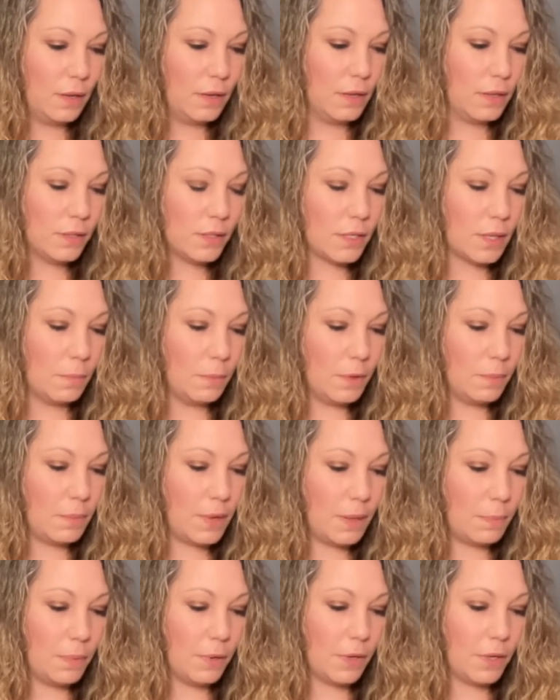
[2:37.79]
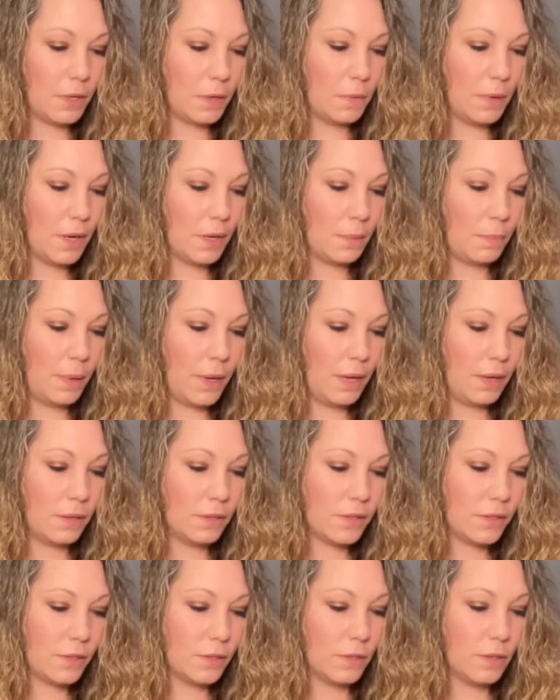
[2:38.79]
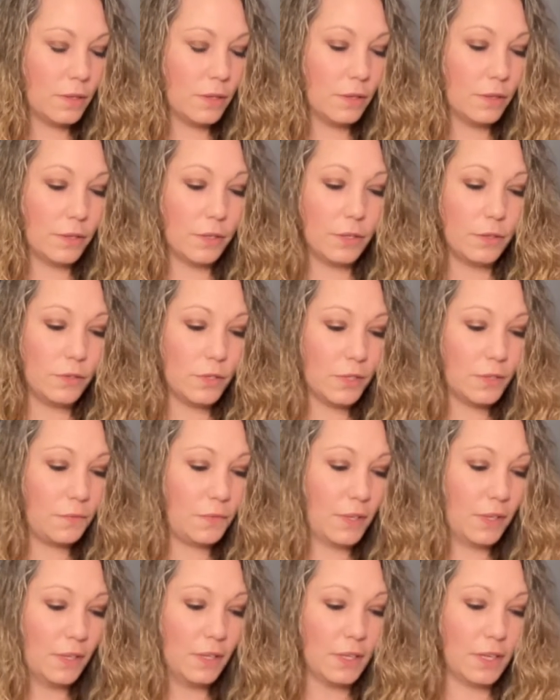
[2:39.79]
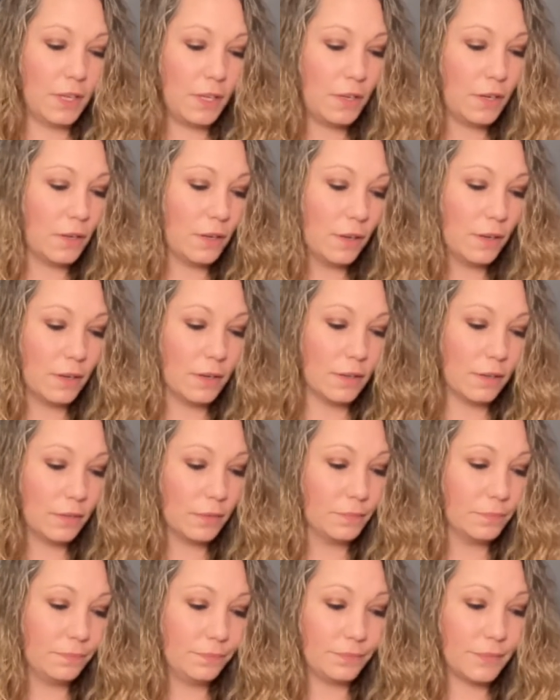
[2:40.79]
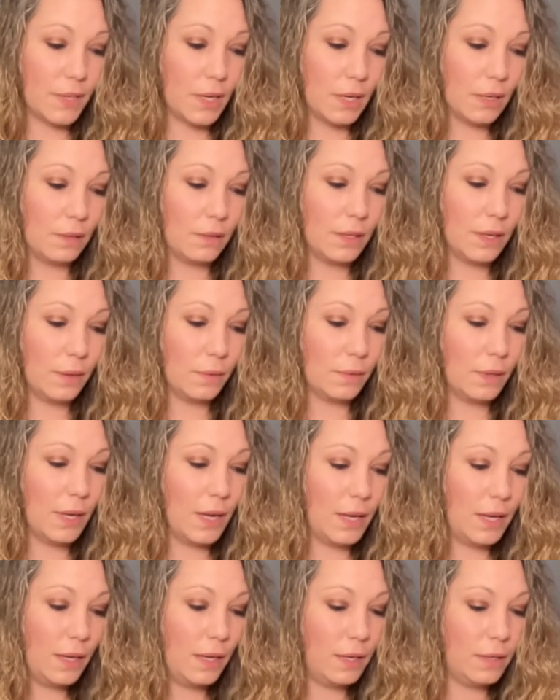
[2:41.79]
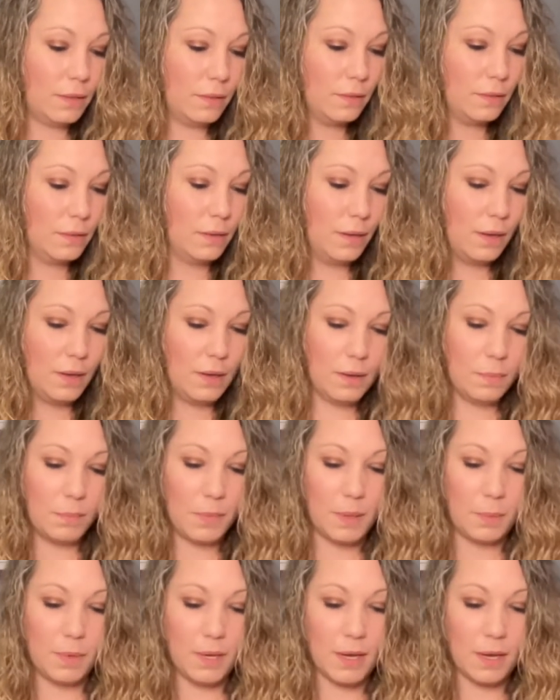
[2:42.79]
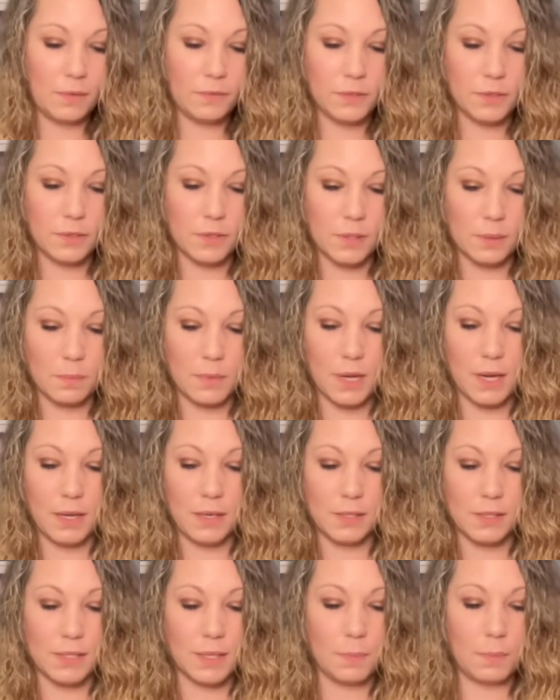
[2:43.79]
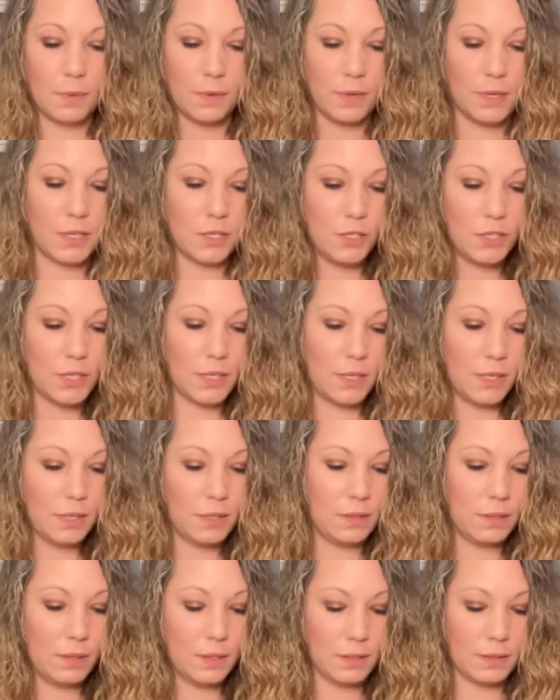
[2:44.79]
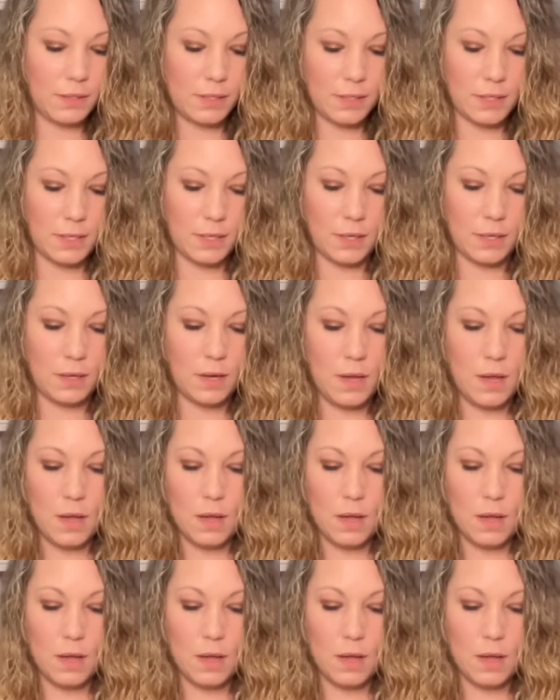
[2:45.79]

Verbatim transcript: Someone may put you on a pedestal, or you just feel like you're on cloud nine, maybe after some kind of separation. Let's see.